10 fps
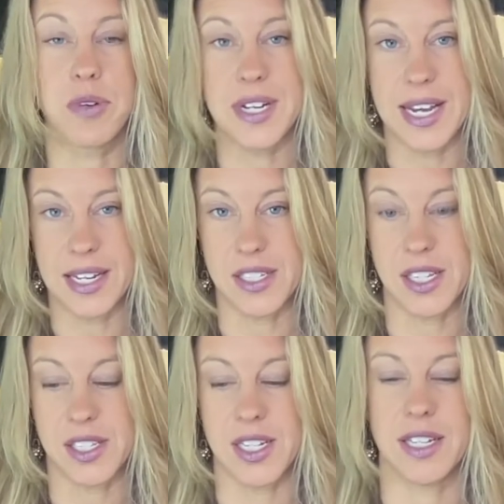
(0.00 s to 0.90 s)

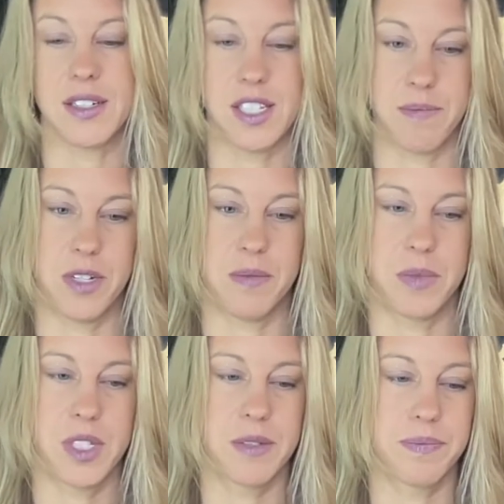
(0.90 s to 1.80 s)
pre-existing
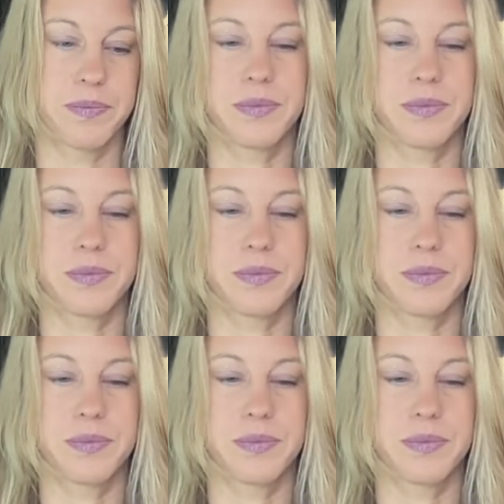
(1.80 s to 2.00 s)
symptoms.